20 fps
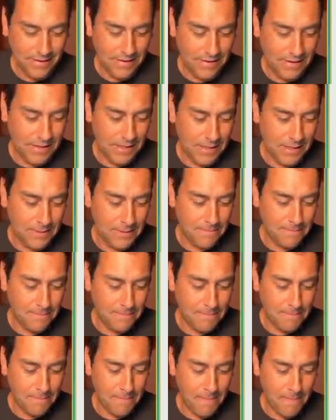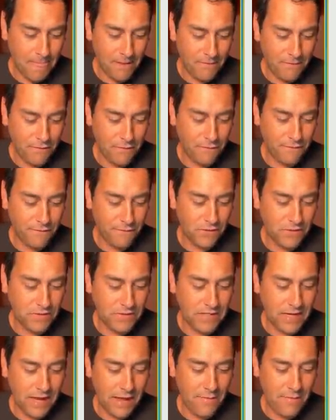Um, for the first
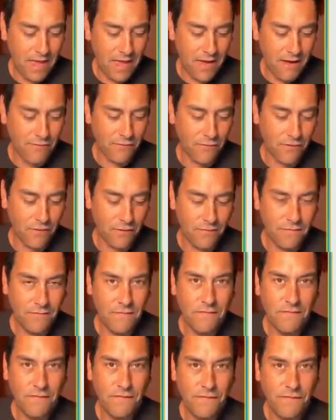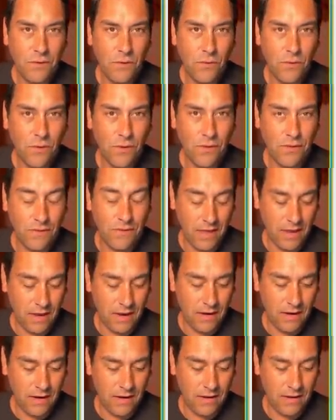time ever, Fewer
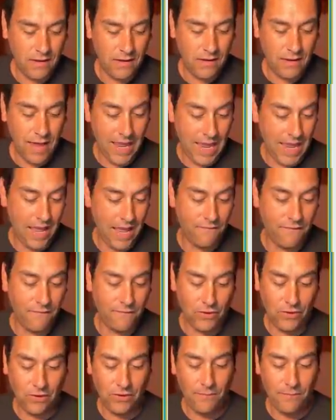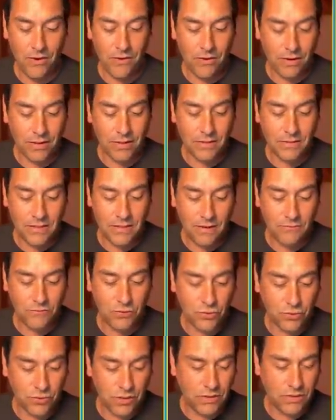than half of all Americans have
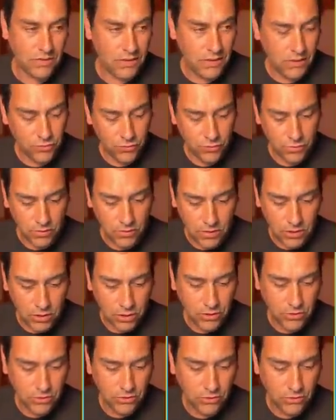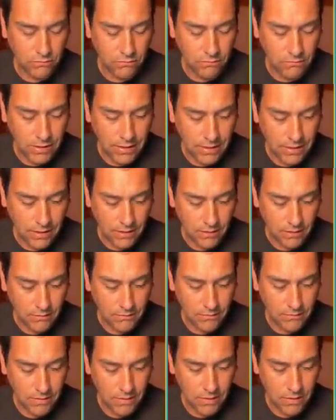trust in traditional media,
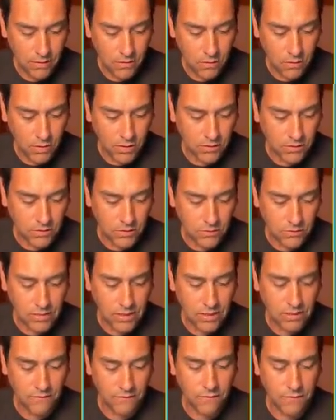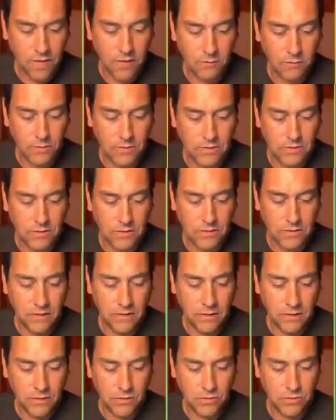according to data from Edelman's
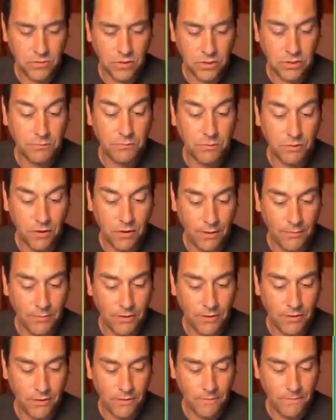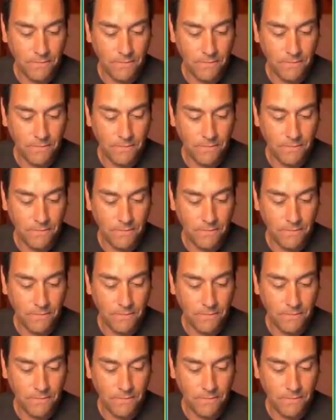uh, Trust Barometer.